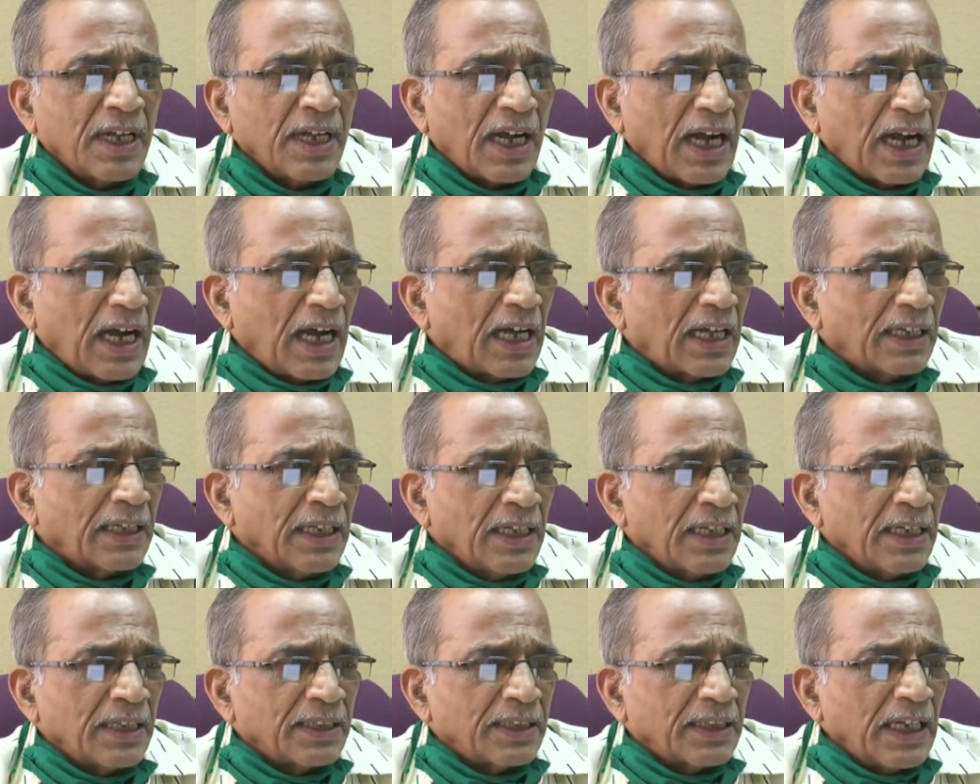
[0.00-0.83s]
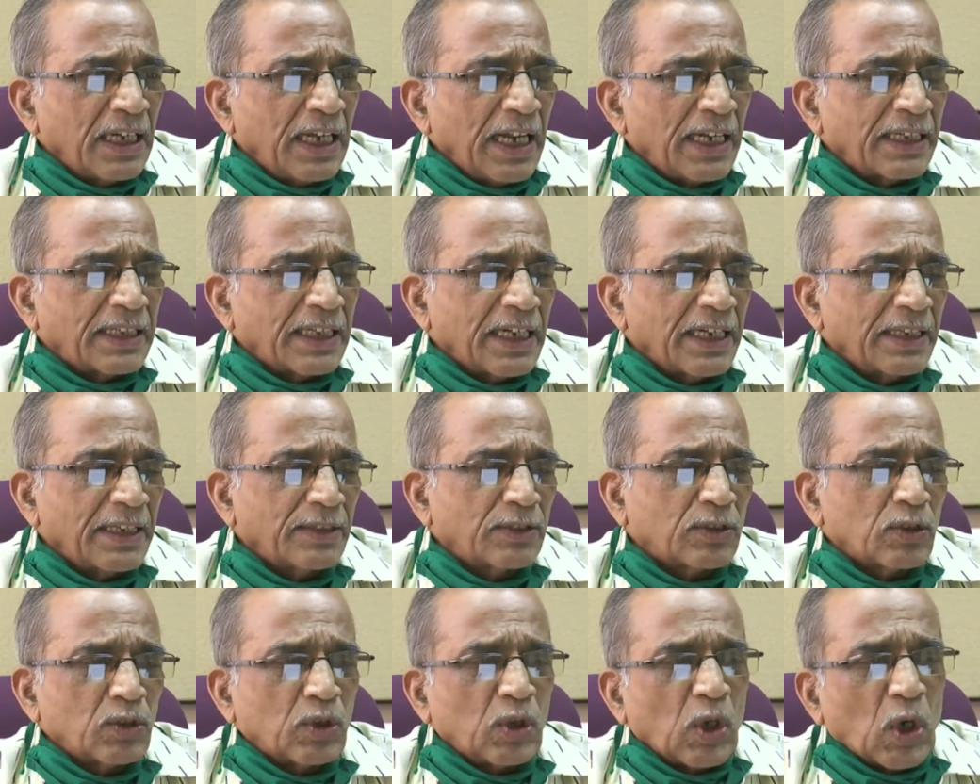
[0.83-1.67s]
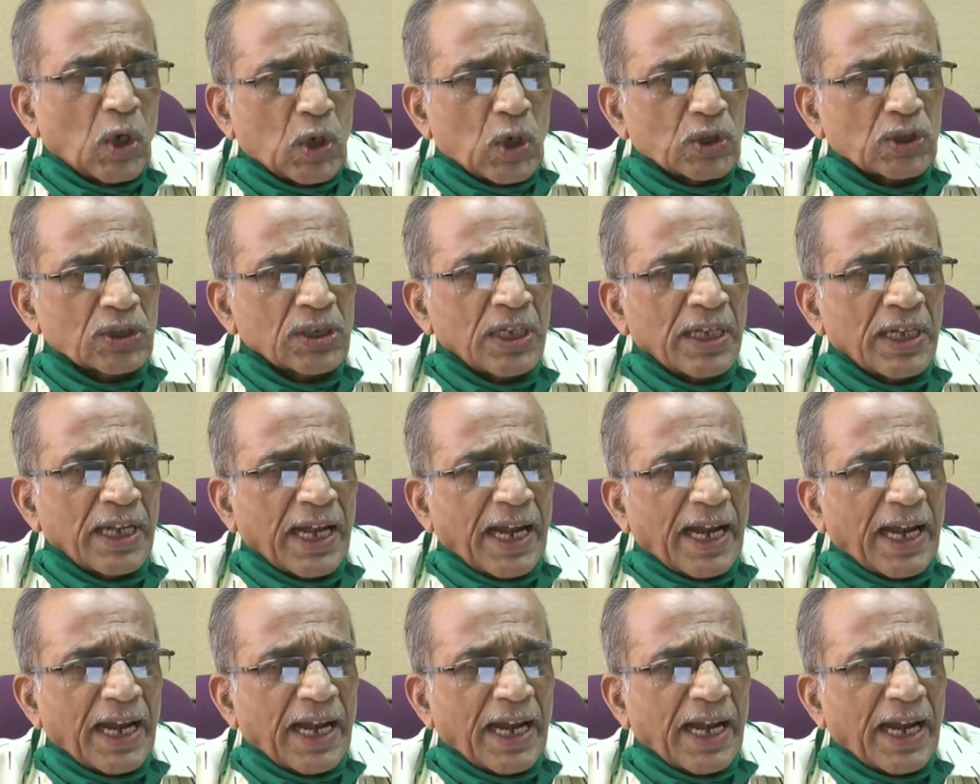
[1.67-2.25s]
are related to dose